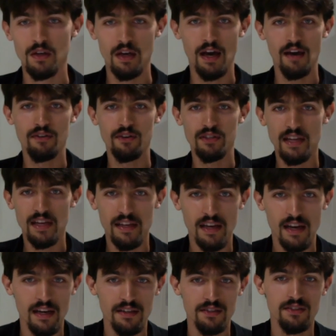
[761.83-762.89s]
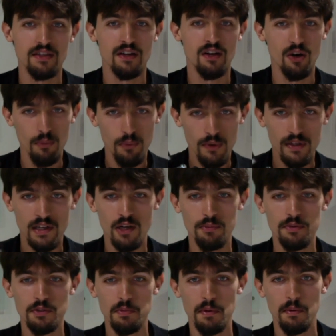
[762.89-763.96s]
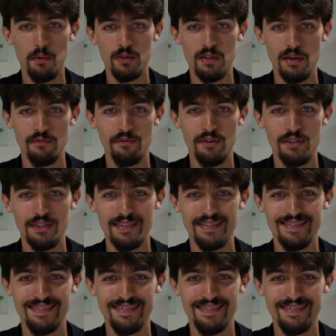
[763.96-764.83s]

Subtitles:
have a good day, guys, and I hope we can help you spend more time fishing.